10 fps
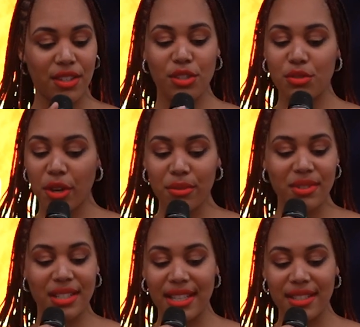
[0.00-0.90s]
You don't
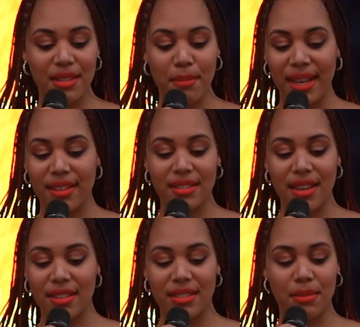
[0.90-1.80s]
need to make a
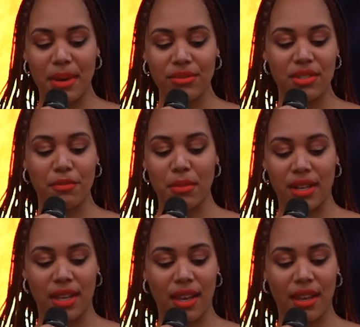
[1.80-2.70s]
certain amount of
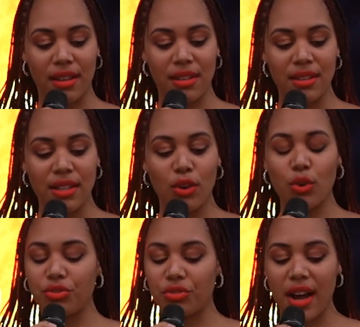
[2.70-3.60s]
money
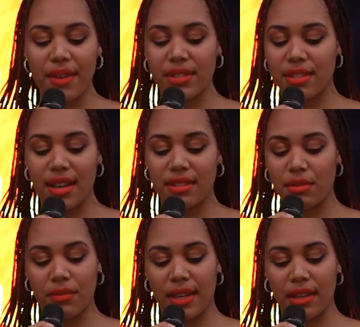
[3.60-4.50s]
or drive a
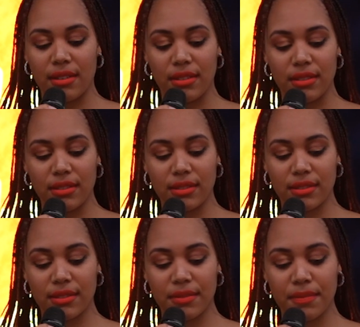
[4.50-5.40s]
certain vehicle.
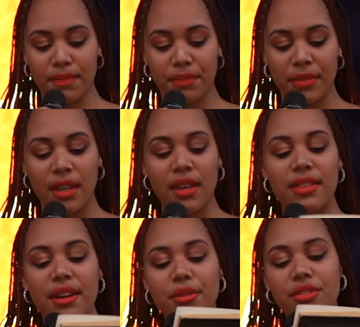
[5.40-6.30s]

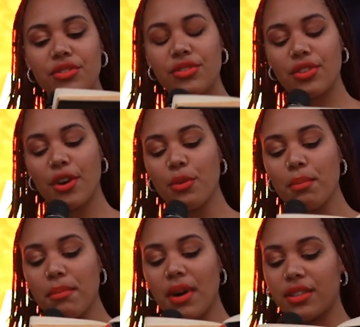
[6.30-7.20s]
There is so
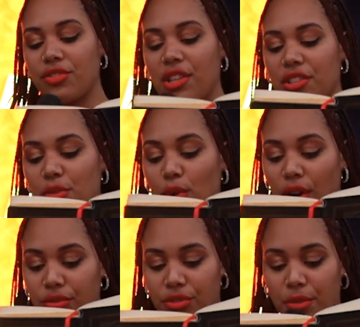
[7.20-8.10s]
much that you
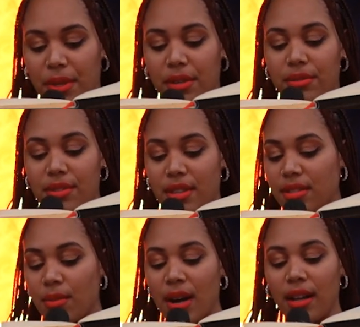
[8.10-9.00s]
contribute to
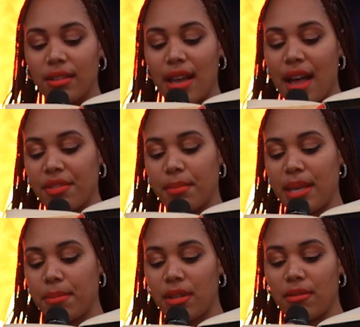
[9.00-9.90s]
this world and the
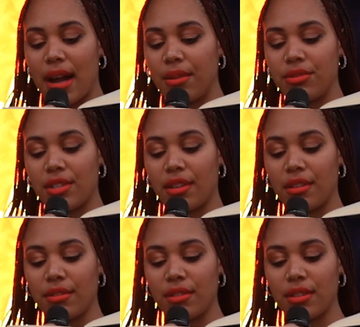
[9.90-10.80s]
people around you